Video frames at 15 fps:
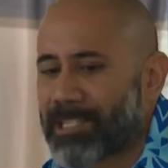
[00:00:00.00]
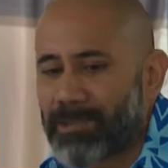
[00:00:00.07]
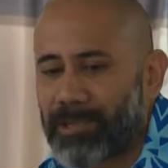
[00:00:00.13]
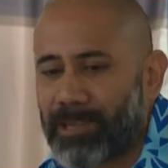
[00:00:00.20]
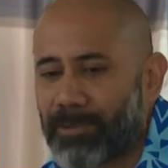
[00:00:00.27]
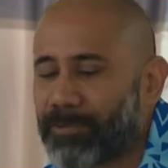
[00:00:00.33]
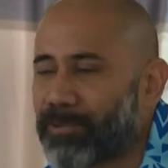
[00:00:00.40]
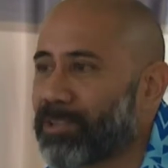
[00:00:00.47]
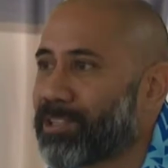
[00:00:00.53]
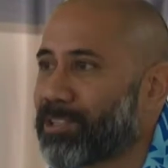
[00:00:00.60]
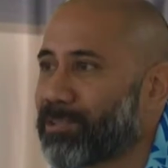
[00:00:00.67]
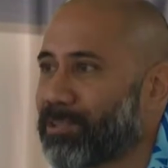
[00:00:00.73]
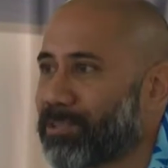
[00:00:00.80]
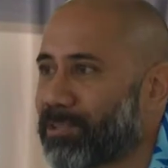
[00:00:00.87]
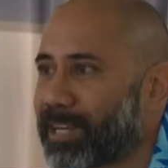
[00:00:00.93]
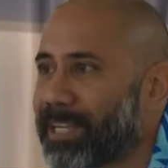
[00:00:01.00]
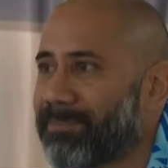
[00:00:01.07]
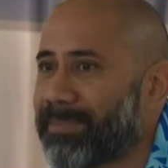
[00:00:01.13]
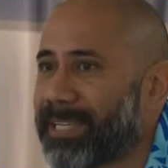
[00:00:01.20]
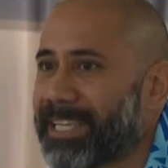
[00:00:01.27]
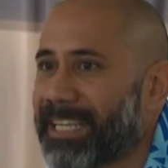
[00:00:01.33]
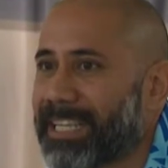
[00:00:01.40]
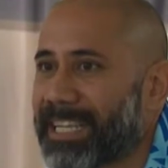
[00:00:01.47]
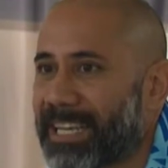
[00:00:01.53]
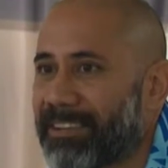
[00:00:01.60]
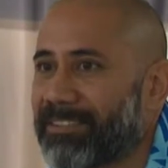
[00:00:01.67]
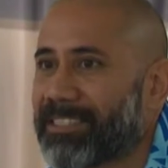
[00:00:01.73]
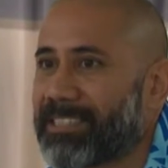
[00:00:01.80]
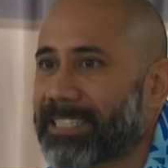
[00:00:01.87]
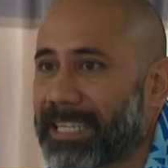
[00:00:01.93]
we look forward to great media
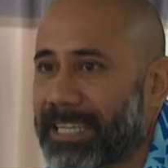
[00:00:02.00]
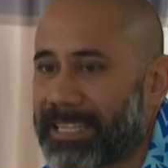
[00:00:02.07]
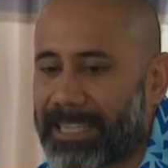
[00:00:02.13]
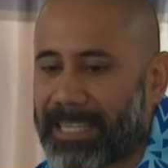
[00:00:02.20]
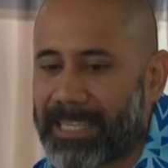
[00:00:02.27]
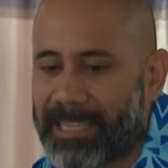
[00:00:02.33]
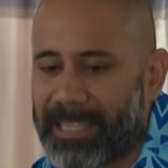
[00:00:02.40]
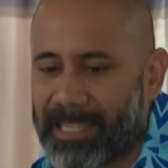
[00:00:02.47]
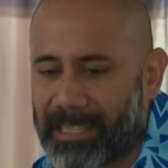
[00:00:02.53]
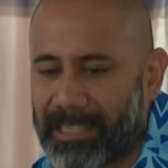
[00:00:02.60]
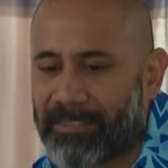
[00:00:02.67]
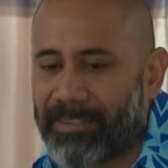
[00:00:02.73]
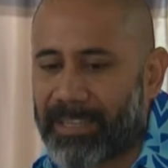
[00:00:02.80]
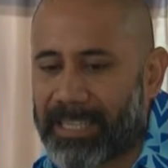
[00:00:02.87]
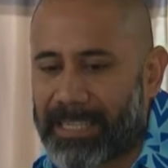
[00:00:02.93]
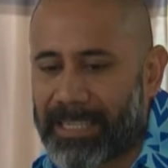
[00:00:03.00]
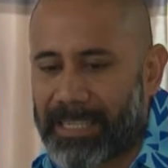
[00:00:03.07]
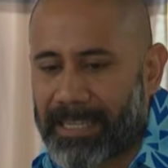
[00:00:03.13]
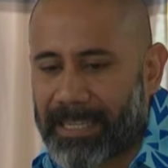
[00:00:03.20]
coverage at, at that event.